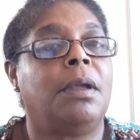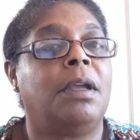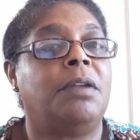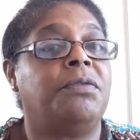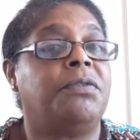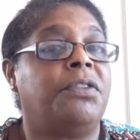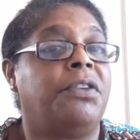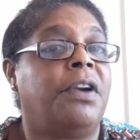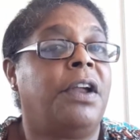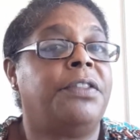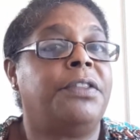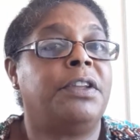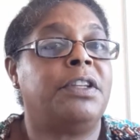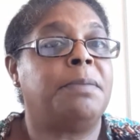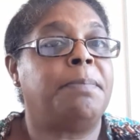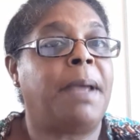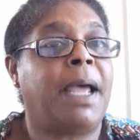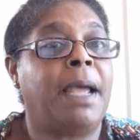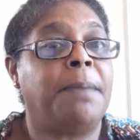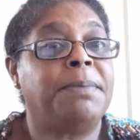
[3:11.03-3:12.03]
And for
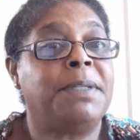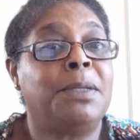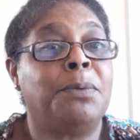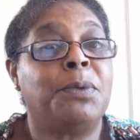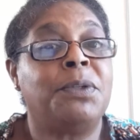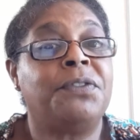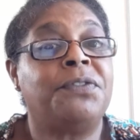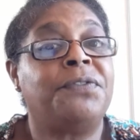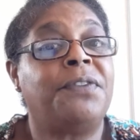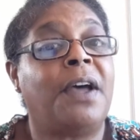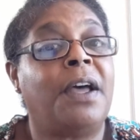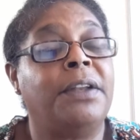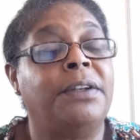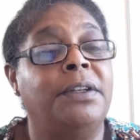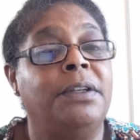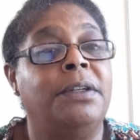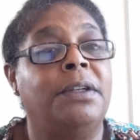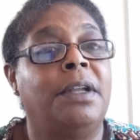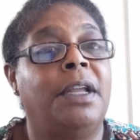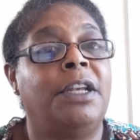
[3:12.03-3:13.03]
others, perhaps it was
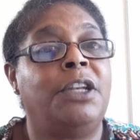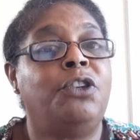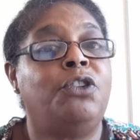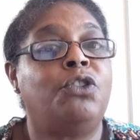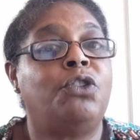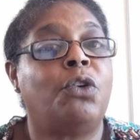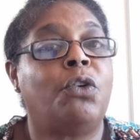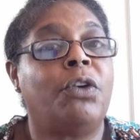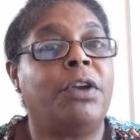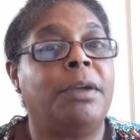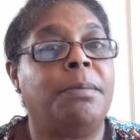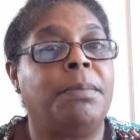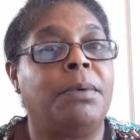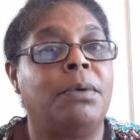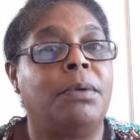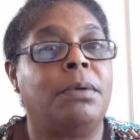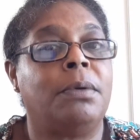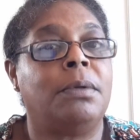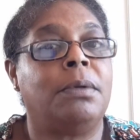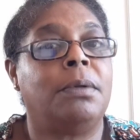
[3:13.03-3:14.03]
fun and
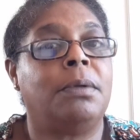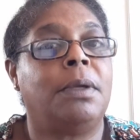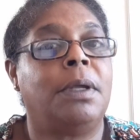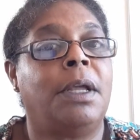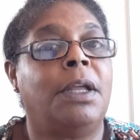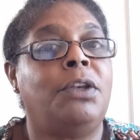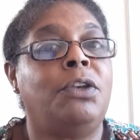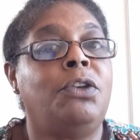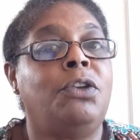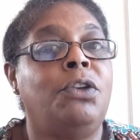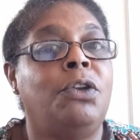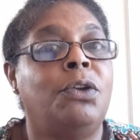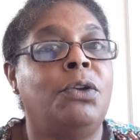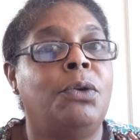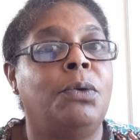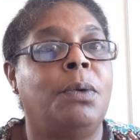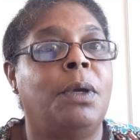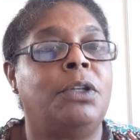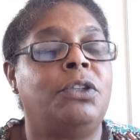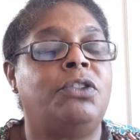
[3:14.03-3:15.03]
enjoyable and
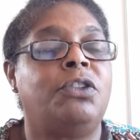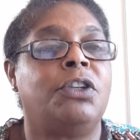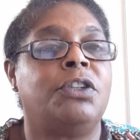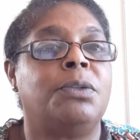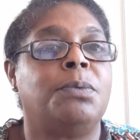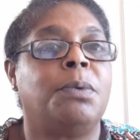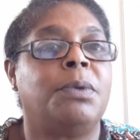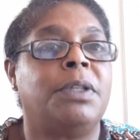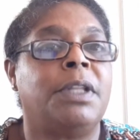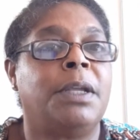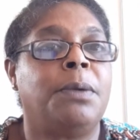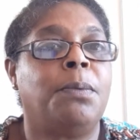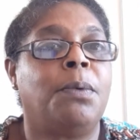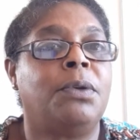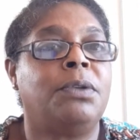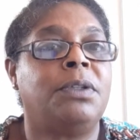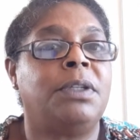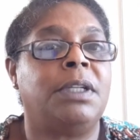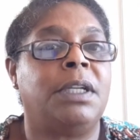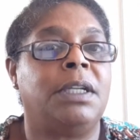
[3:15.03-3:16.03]
new and just what they
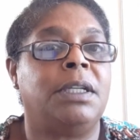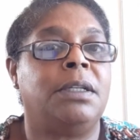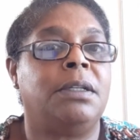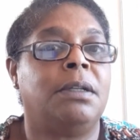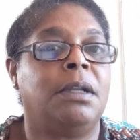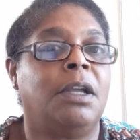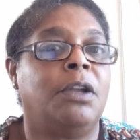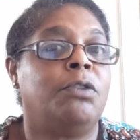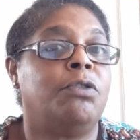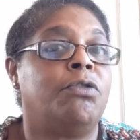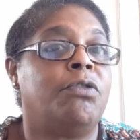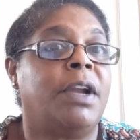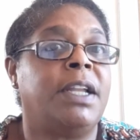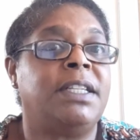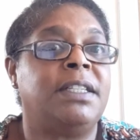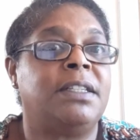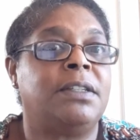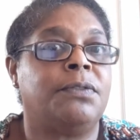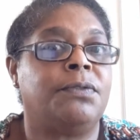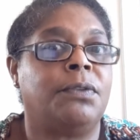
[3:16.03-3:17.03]
wanted, and
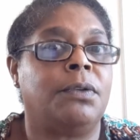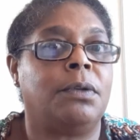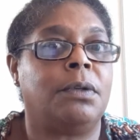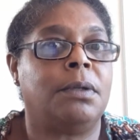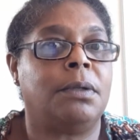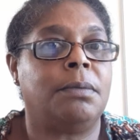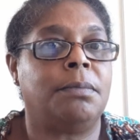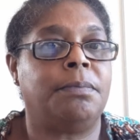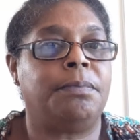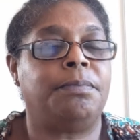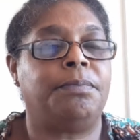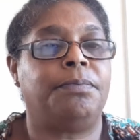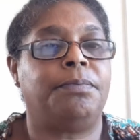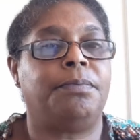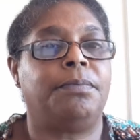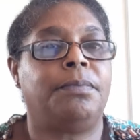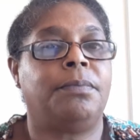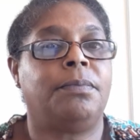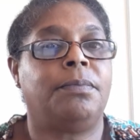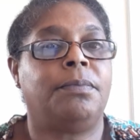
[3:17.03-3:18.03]
restful.
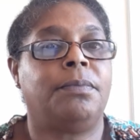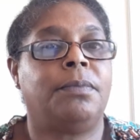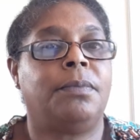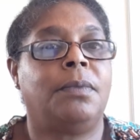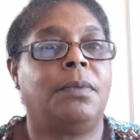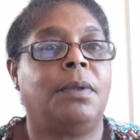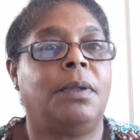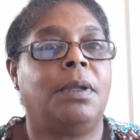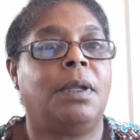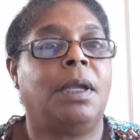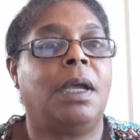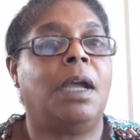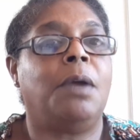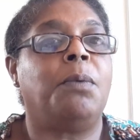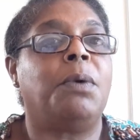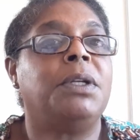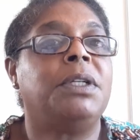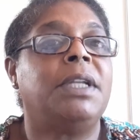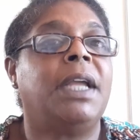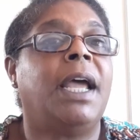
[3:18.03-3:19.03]
I
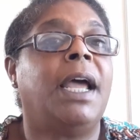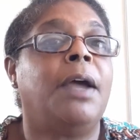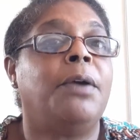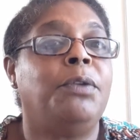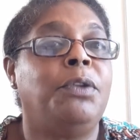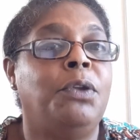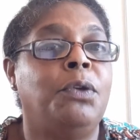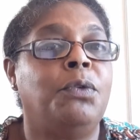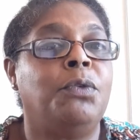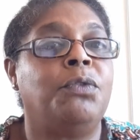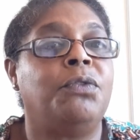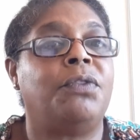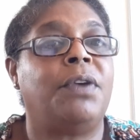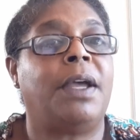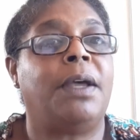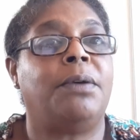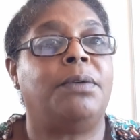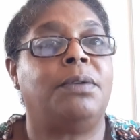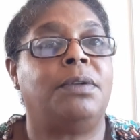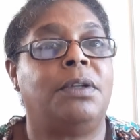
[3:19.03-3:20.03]
wonder how you
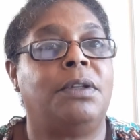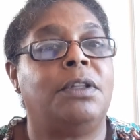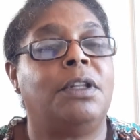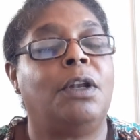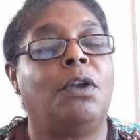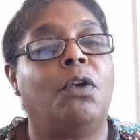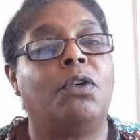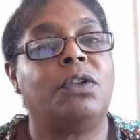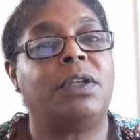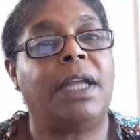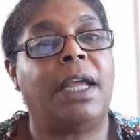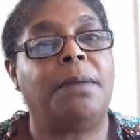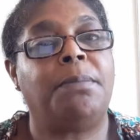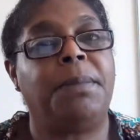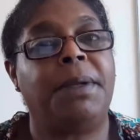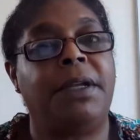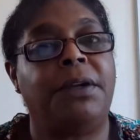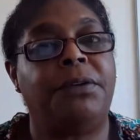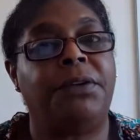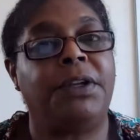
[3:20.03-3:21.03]
found the lockdown
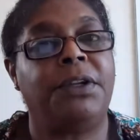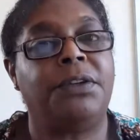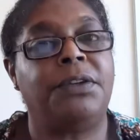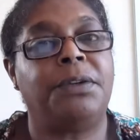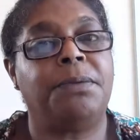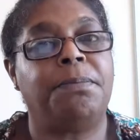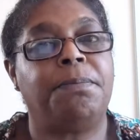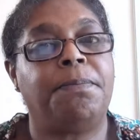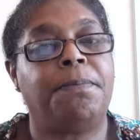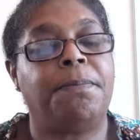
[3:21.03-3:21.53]
period.